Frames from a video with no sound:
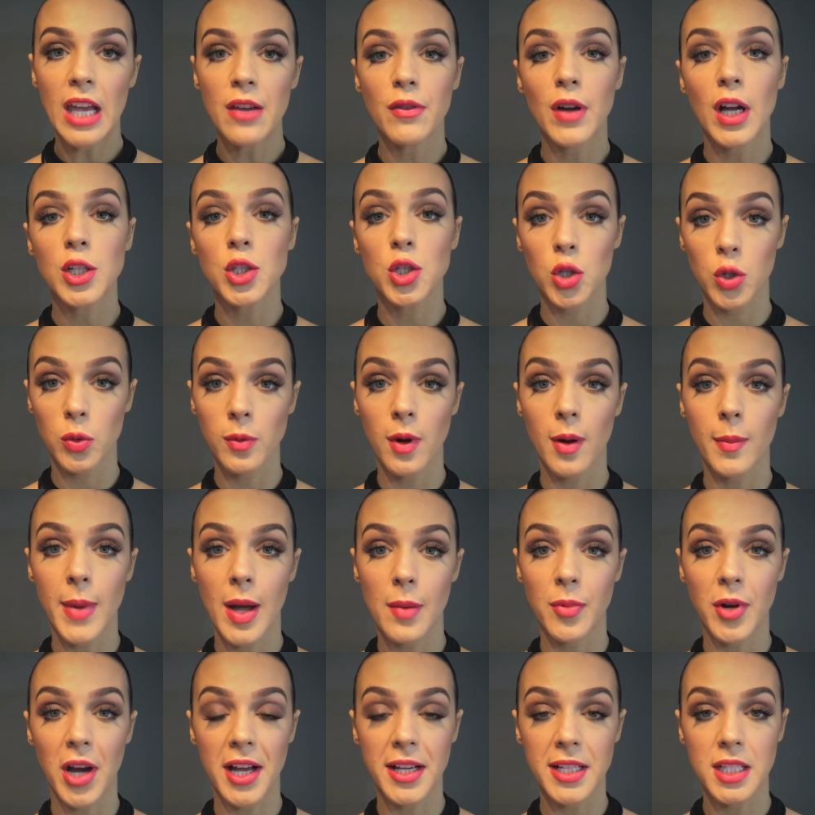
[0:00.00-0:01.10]
If I do want my
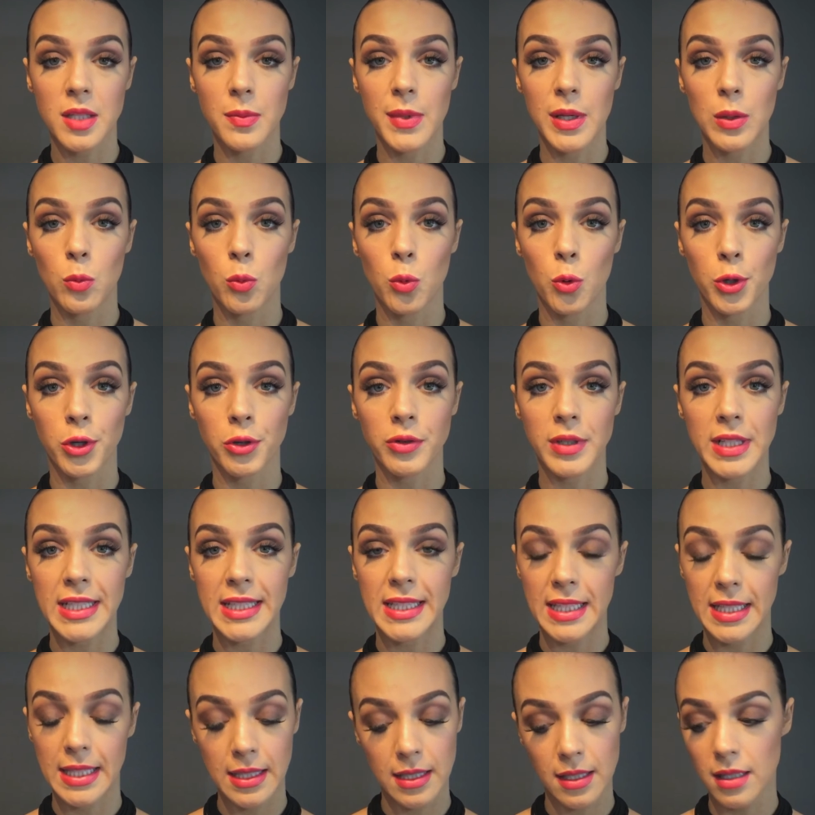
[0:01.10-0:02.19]
brows to be water
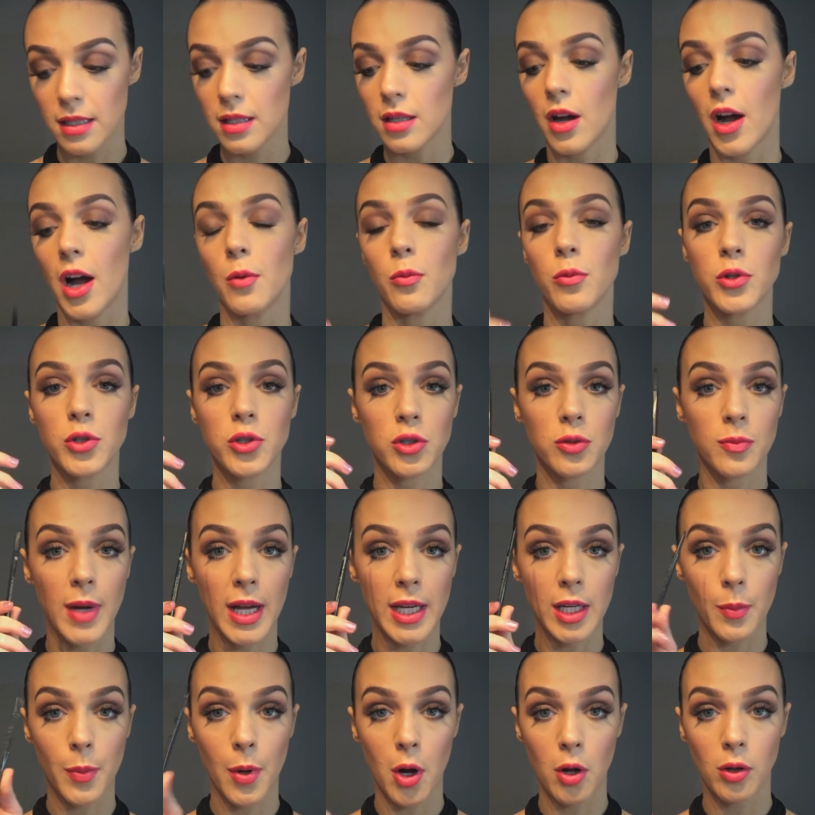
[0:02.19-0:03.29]
resistant, I will do my
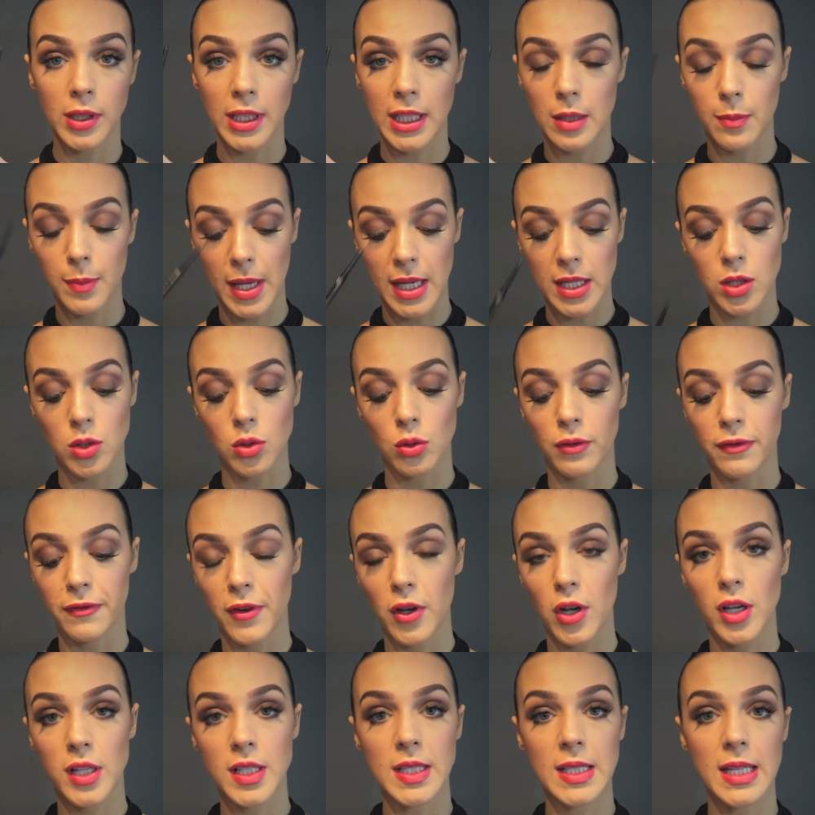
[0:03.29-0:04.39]
Napoleon pencil
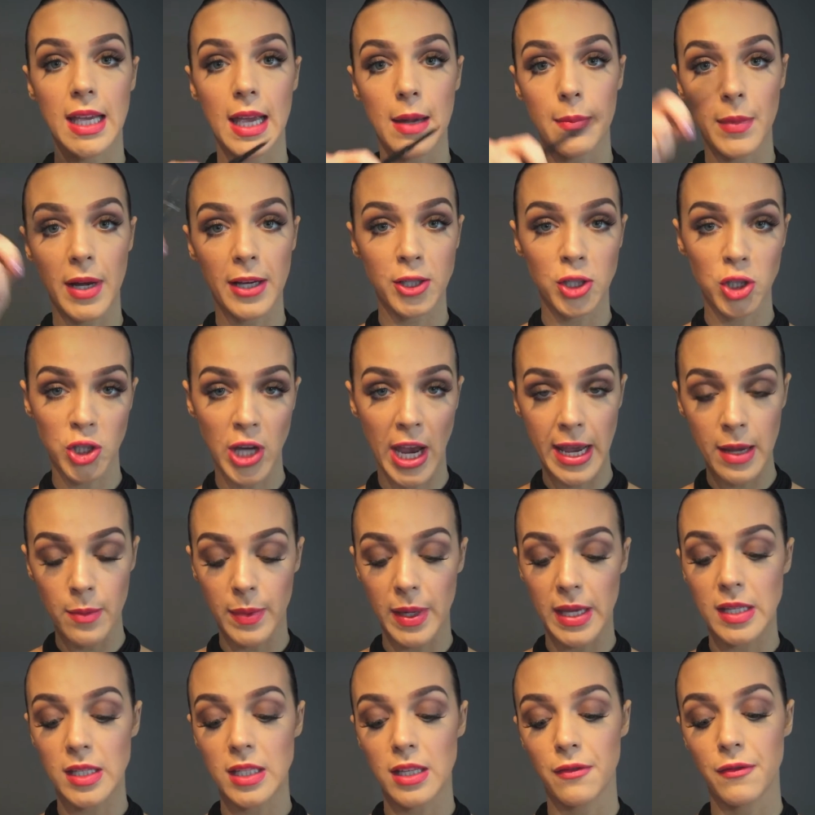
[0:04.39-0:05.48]
first to get my shape
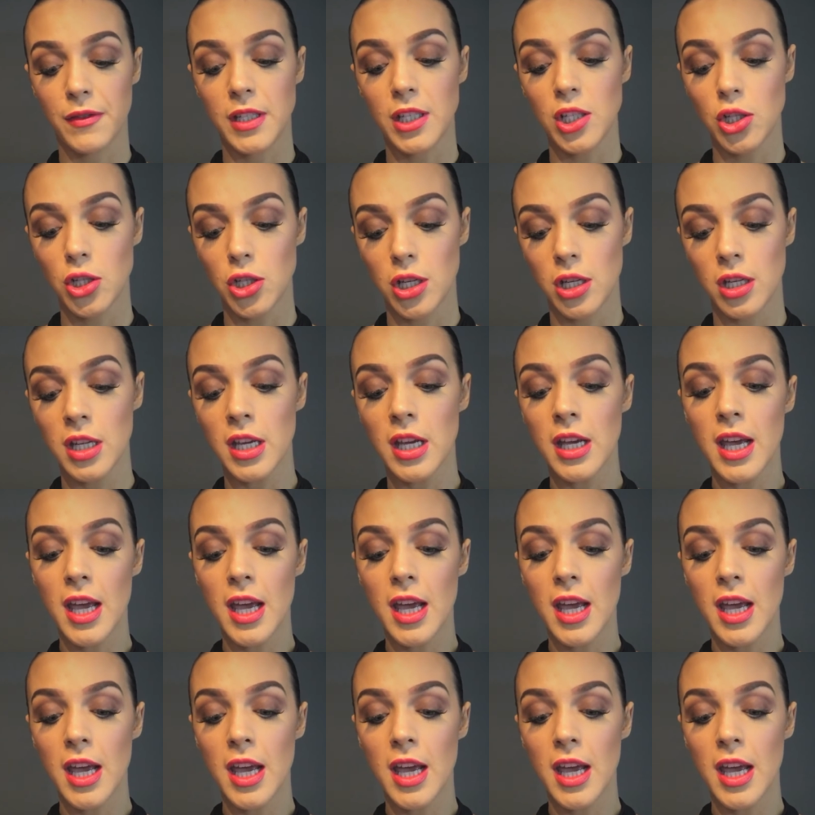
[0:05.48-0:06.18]
and definition,